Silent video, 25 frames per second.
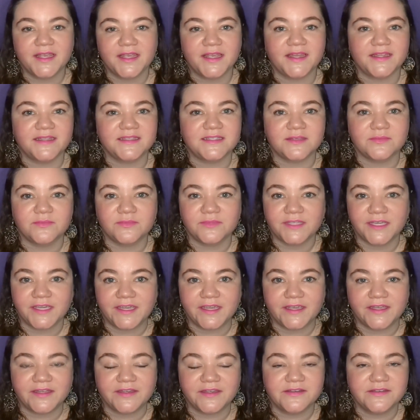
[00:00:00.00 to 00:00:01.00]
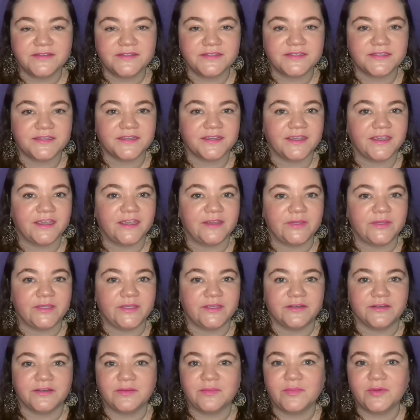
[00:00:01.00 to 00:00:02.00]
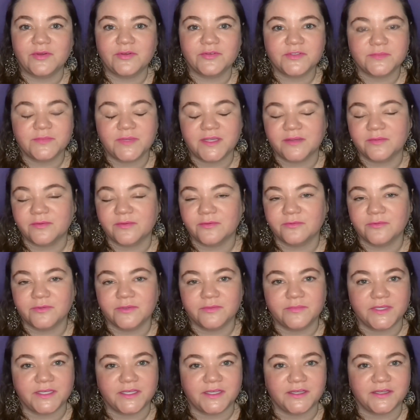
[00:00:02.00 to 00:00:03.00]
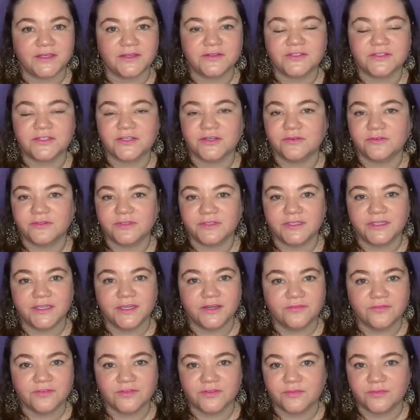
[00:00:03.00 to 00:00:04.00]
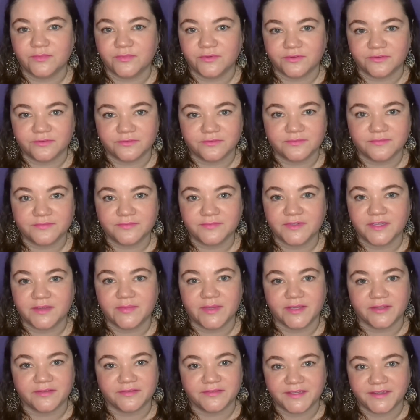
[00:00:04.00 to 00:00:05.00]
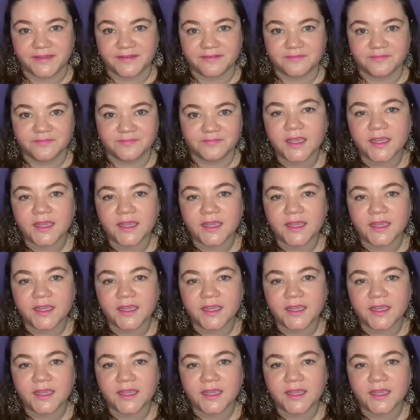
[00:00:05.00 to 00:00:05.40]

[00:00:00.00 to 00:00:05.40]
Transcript: and some land, I mean, most people would be totally over the moon about that.